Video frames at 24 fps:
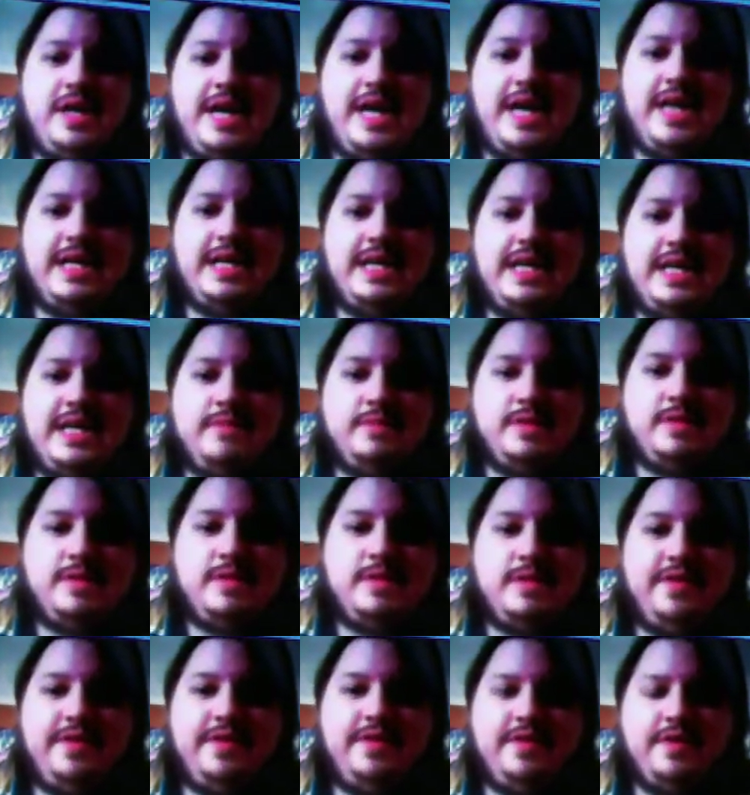obviously
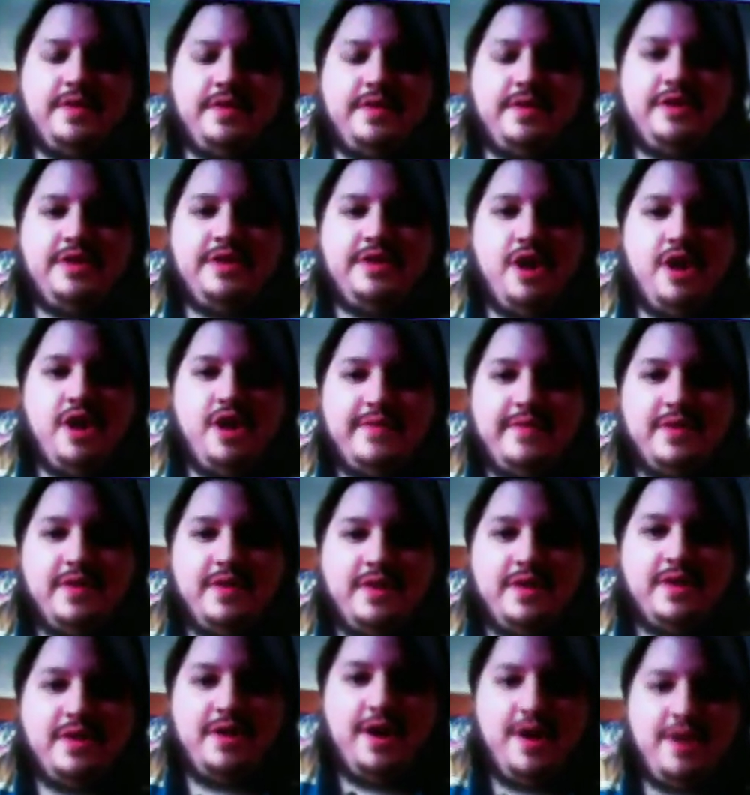draw whatever card you
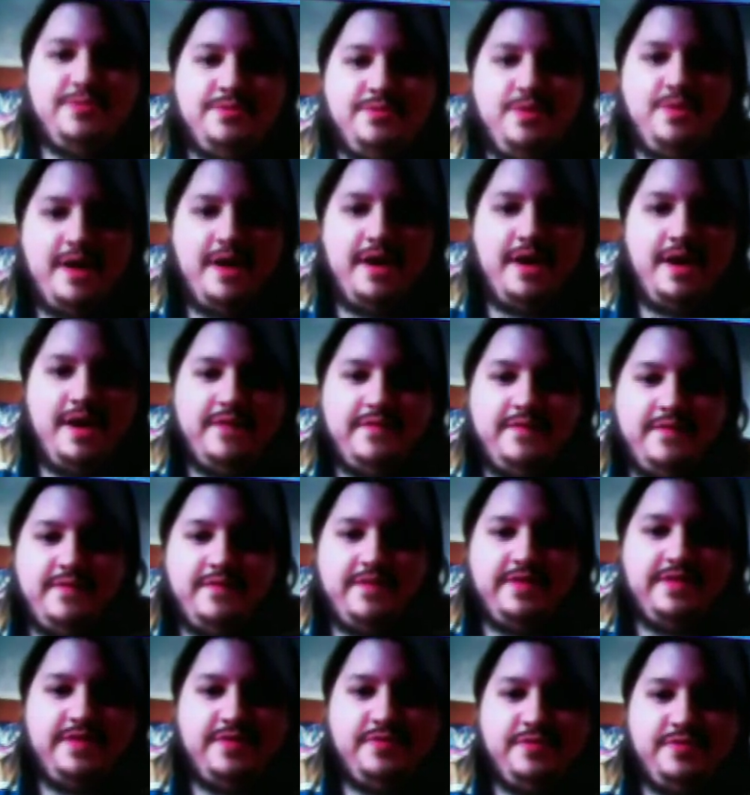want for the
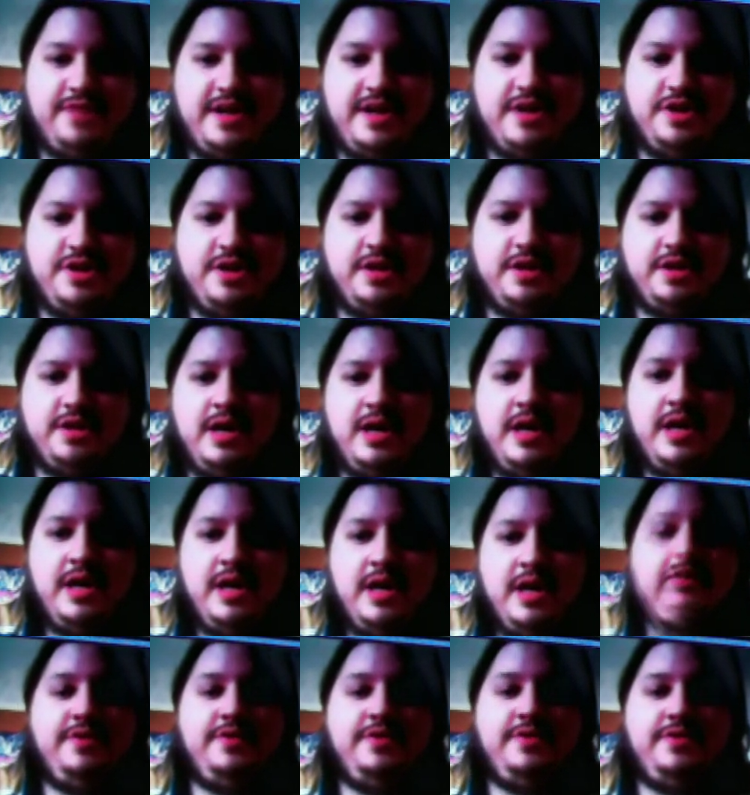situation, soul
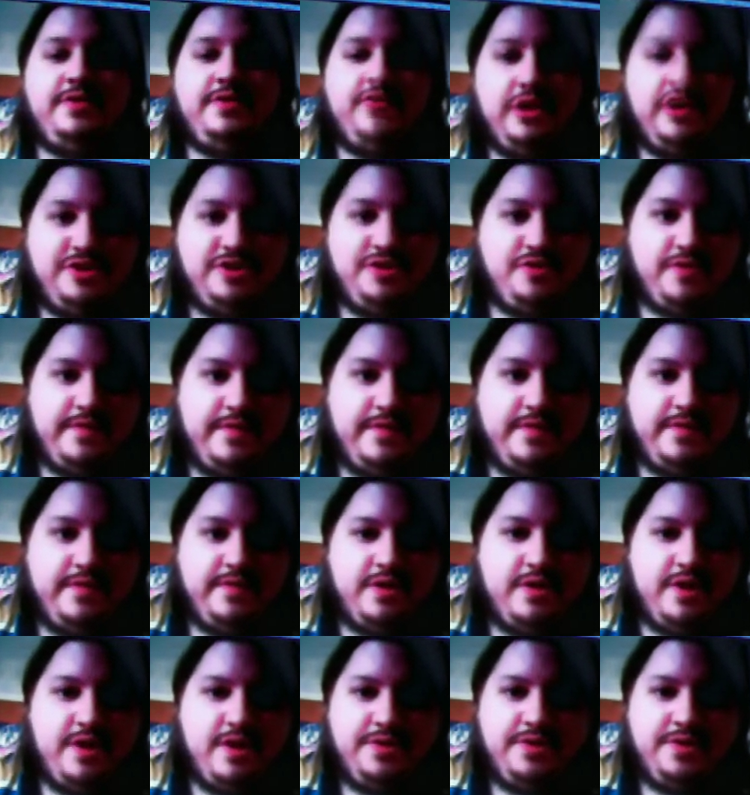charge whatever card you want
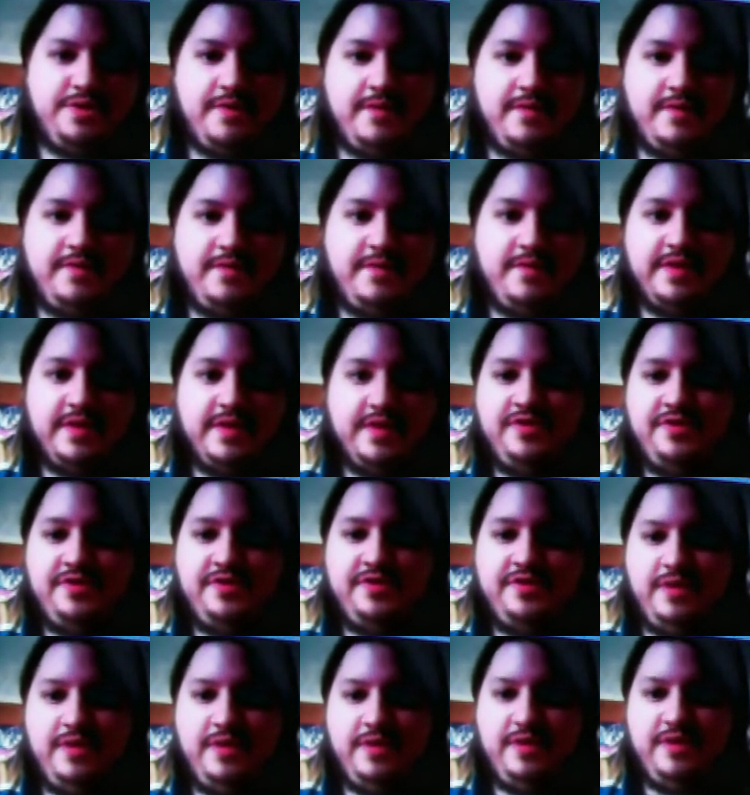for the situation,
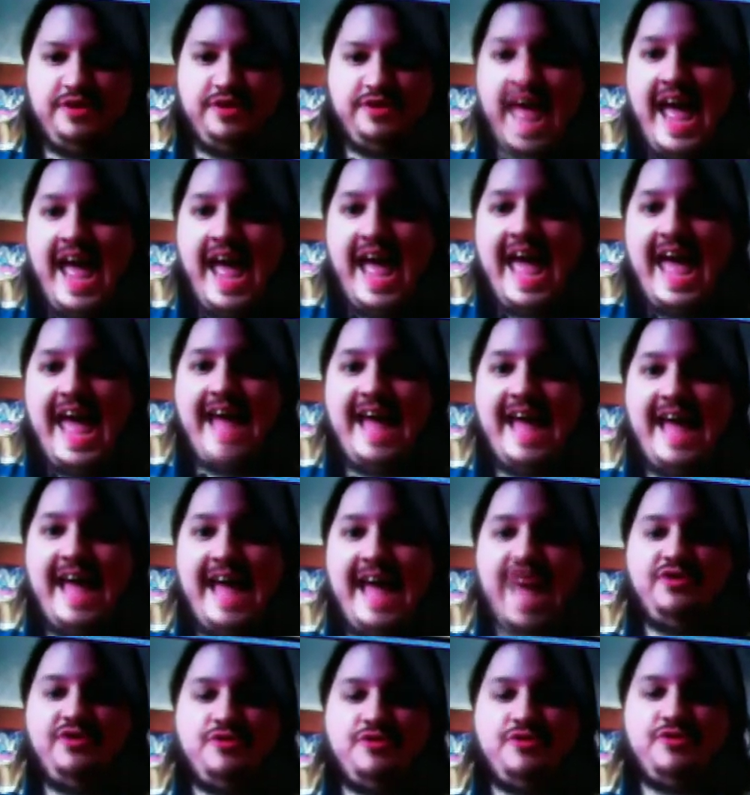and then drive
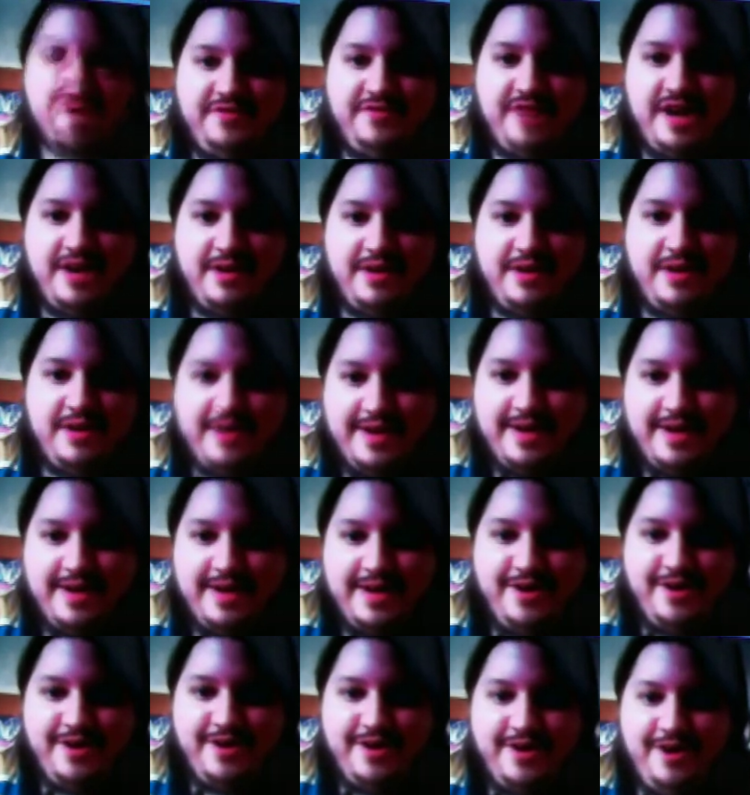check whatever card you
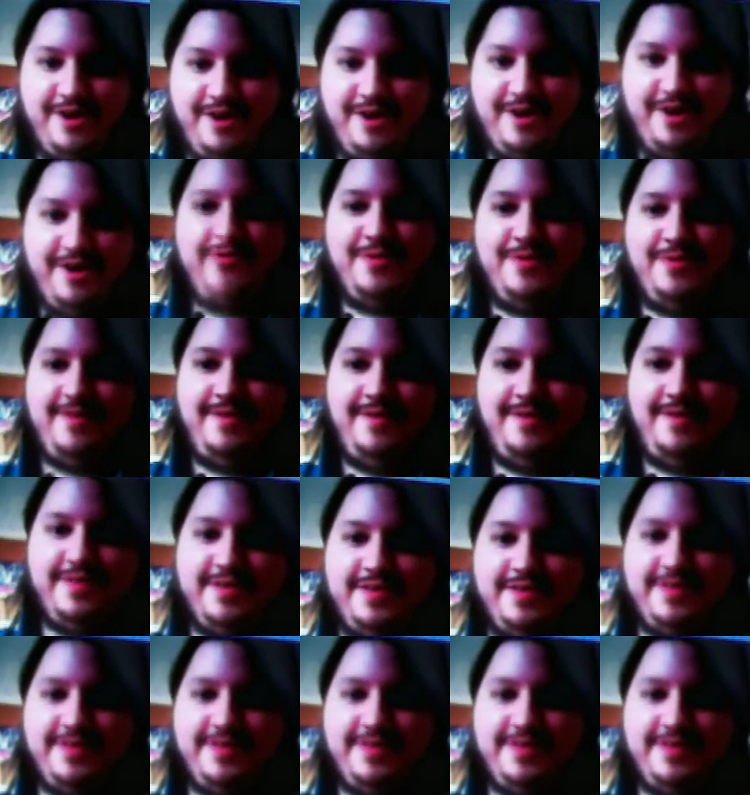want for the situation.